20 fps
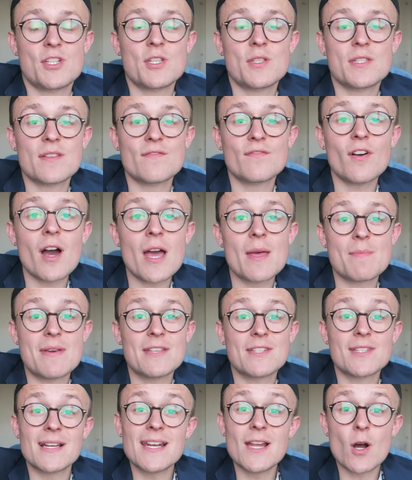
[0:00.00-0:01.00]
she's invited
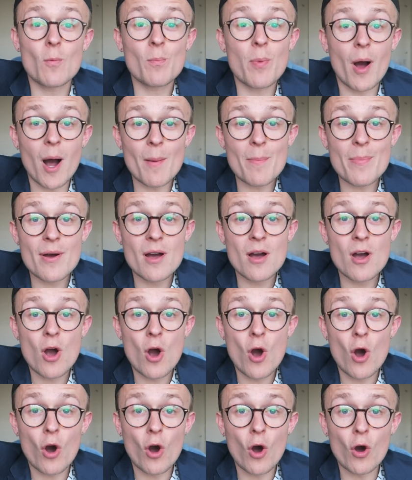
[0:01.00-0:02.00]
me to a little pub
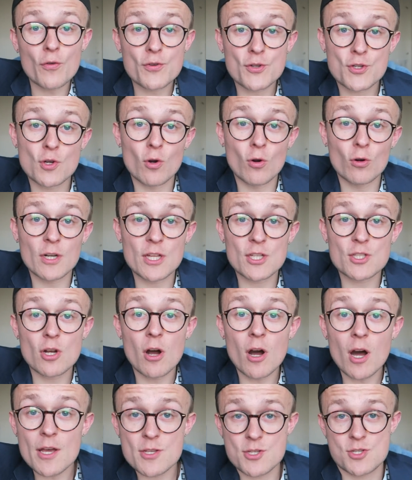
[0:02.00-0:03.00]
off Shoreditch
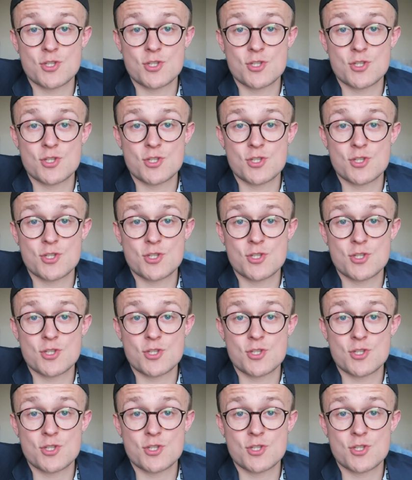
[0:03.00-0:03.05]
High